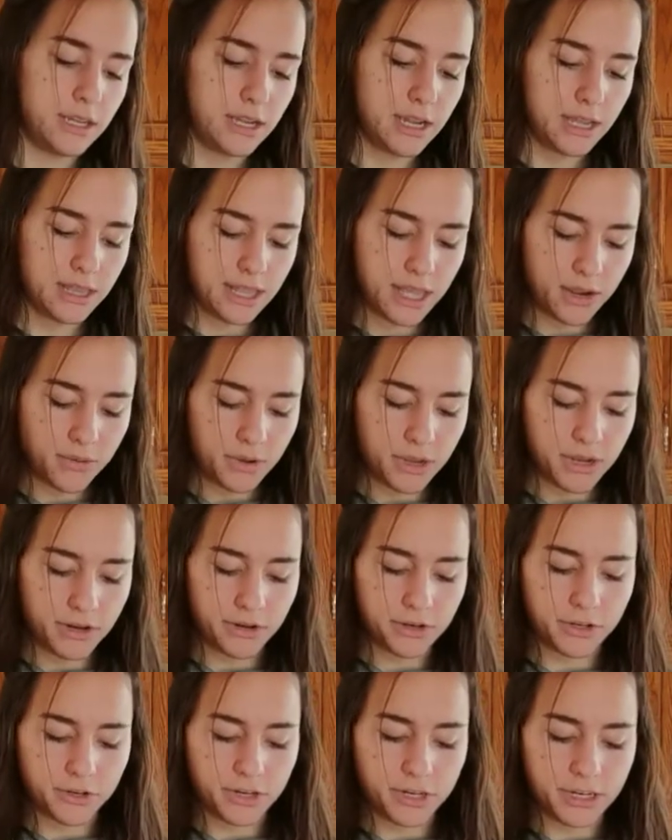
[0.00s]
And that way your
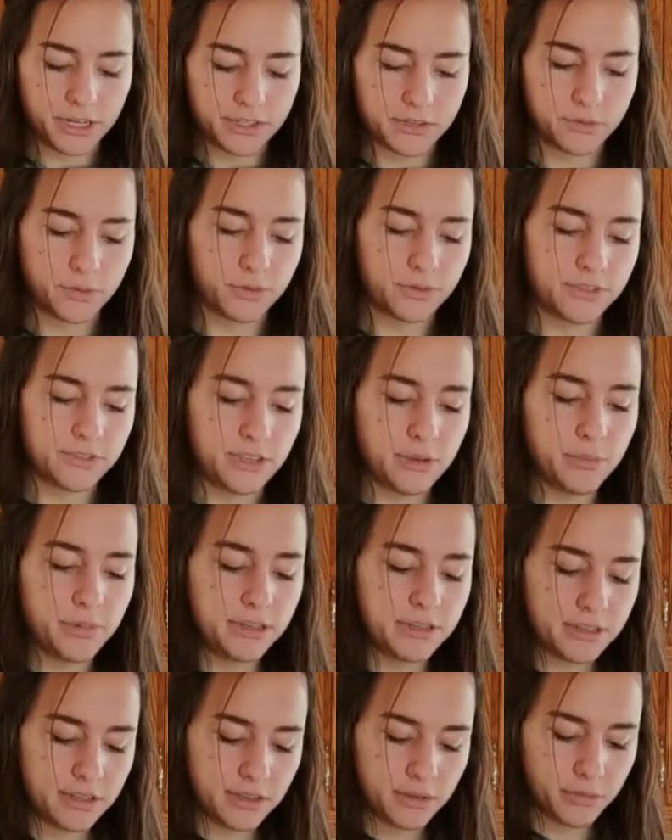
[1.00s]
ingredients won't seep
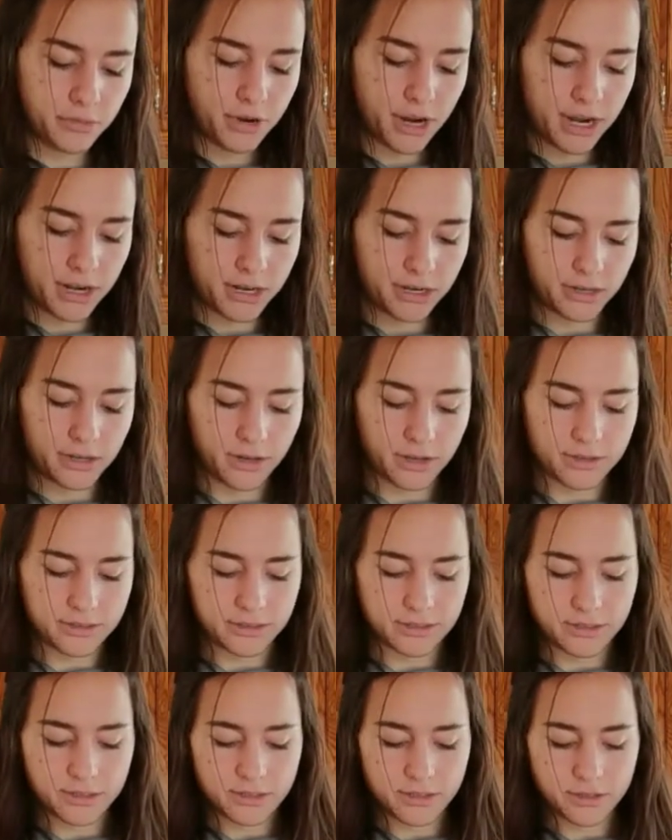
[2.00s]
into the bread and cause
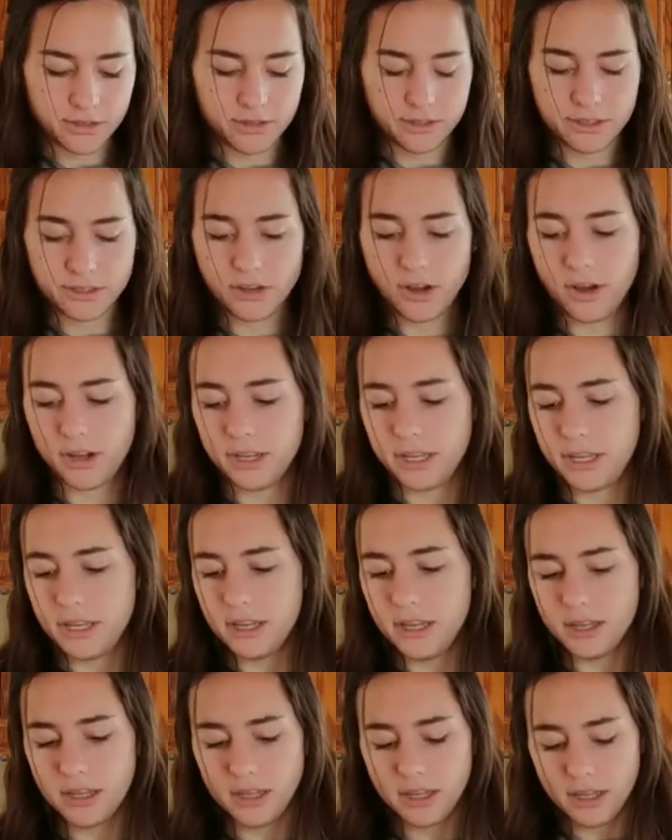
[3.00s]
it to turn
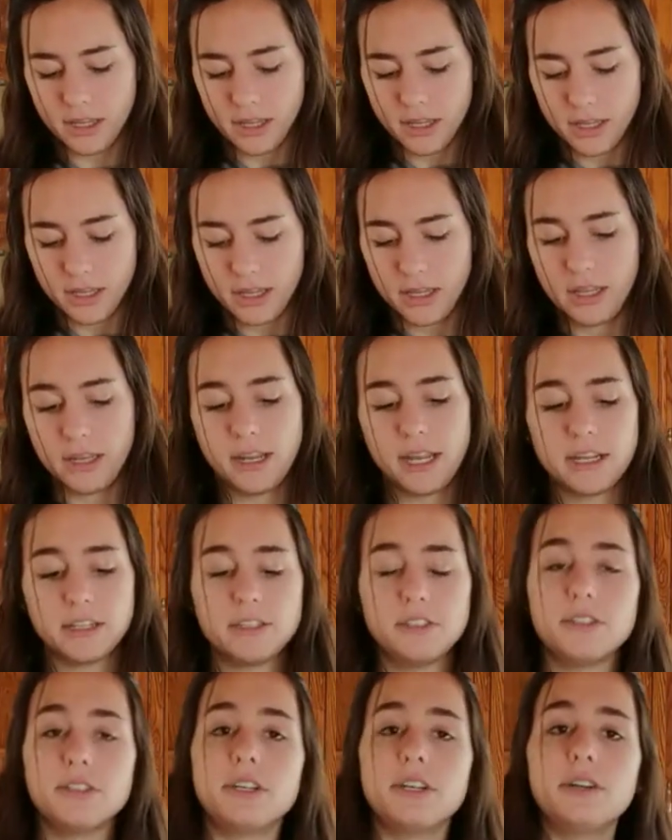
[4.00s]
soggy.
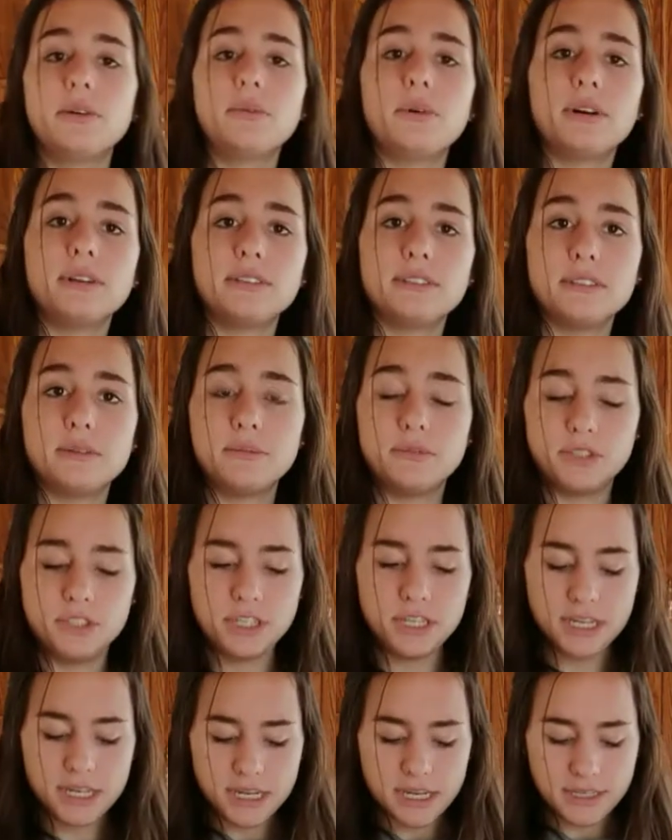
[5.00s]
Next you're going to want some
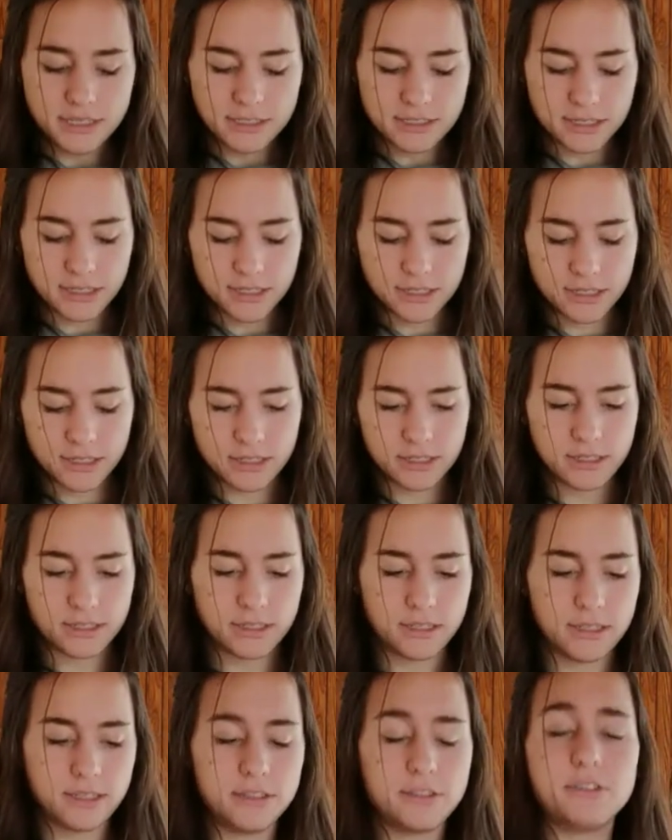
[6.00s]
cheese.
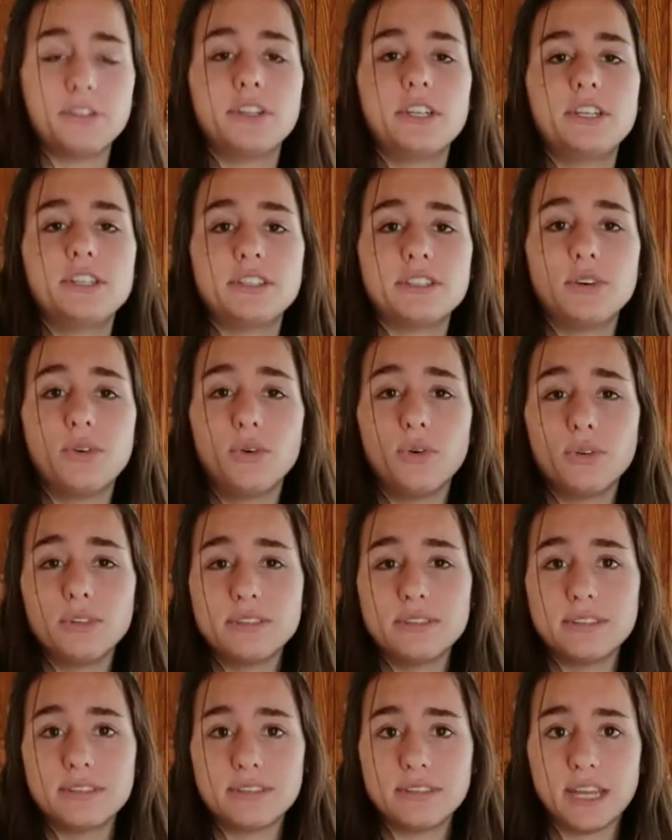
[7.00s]
This really just holds
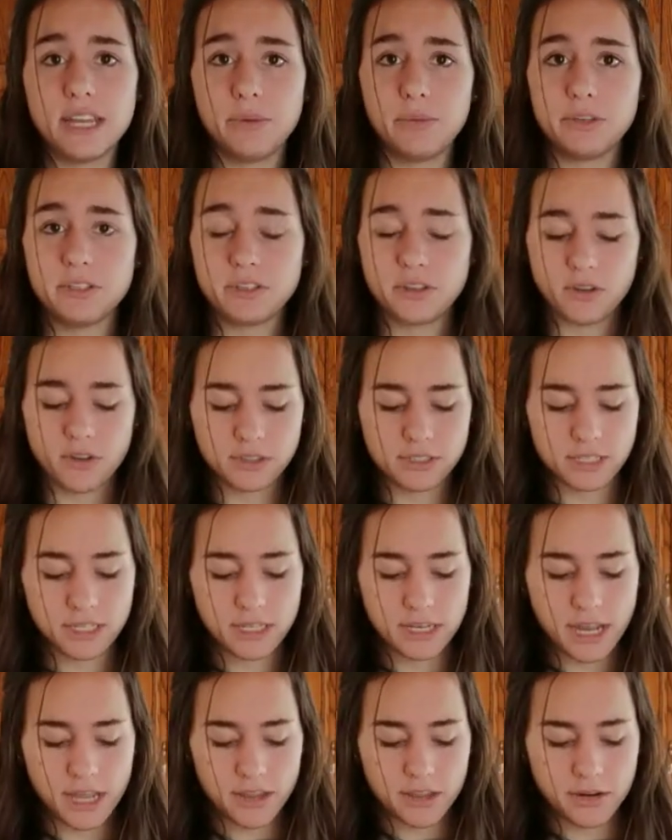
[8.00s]
the sandwich all
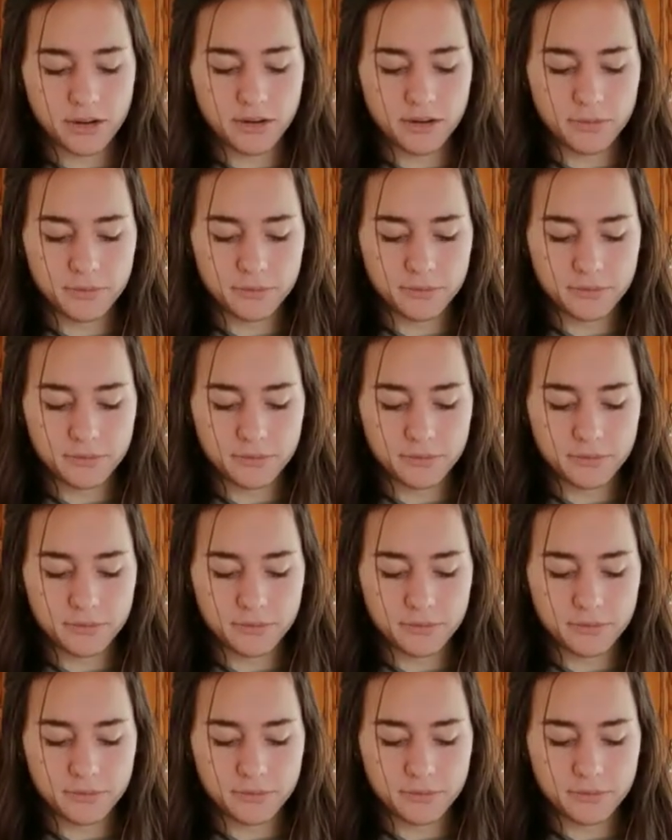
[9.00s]
together,